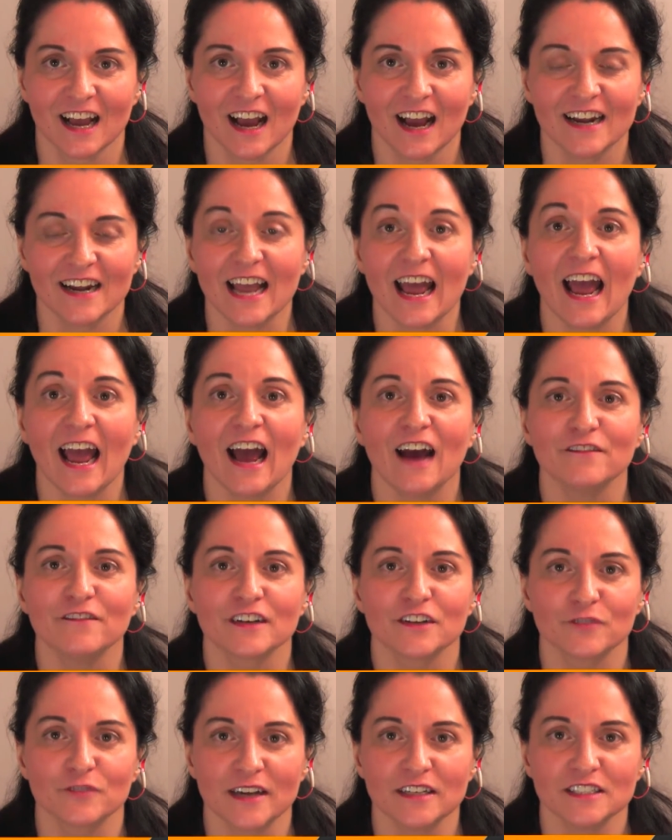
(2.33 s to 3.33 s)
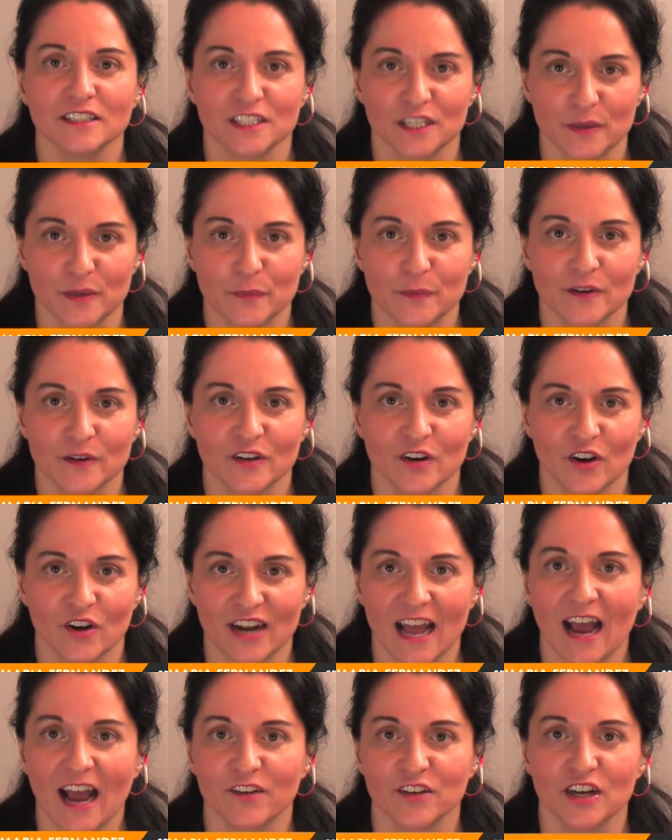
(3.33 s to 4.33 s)
and I have a great tip on
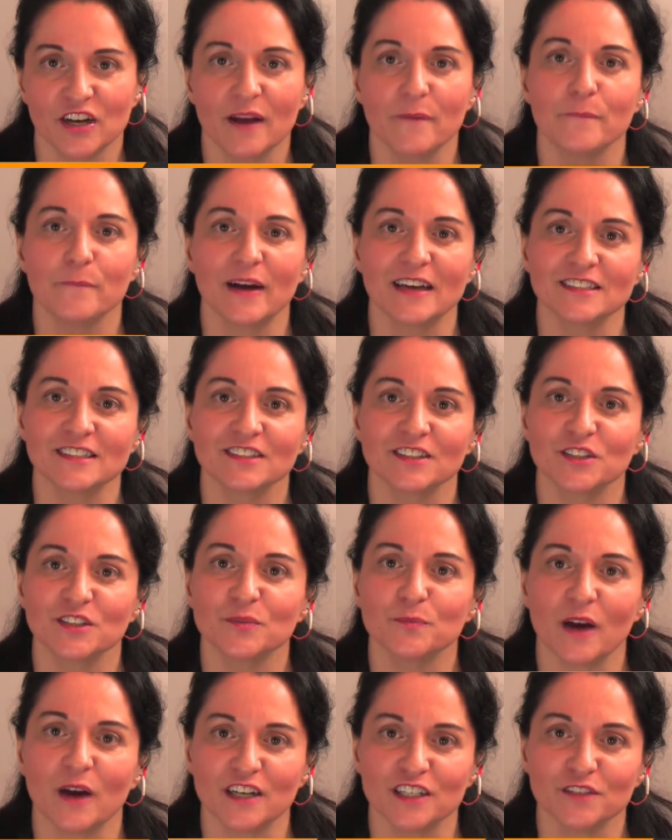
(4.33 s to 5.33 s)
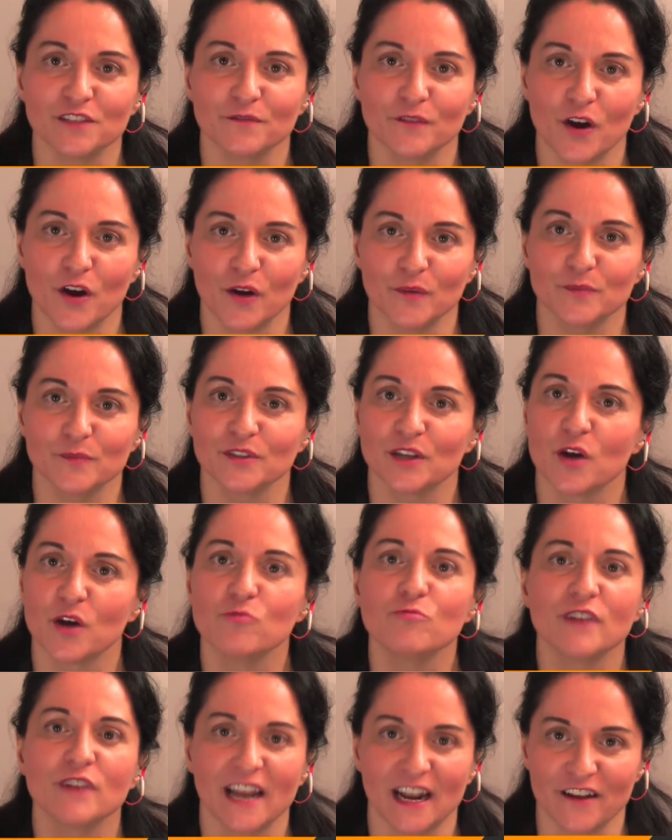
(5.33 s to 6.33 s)
how you can master the Spanish verbs
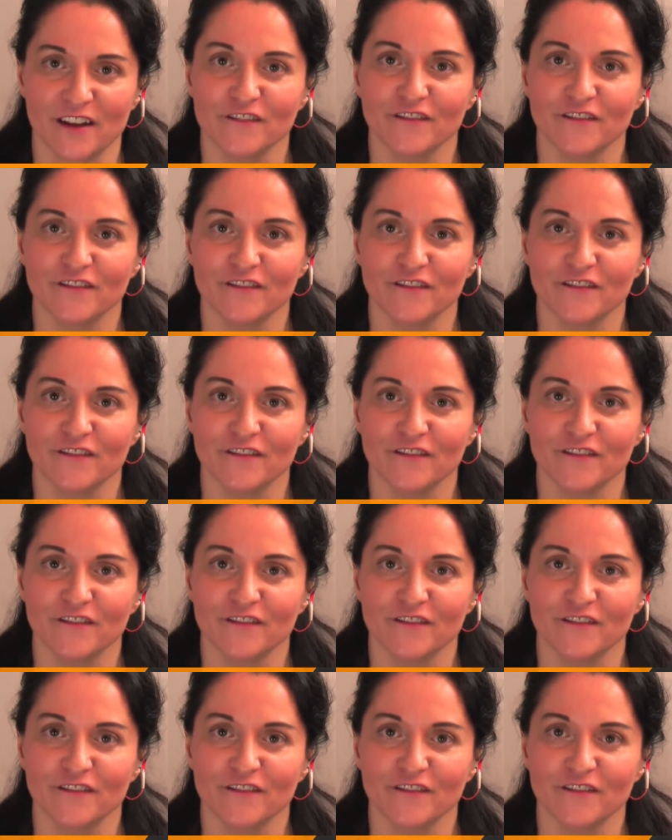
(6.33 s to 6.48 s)
really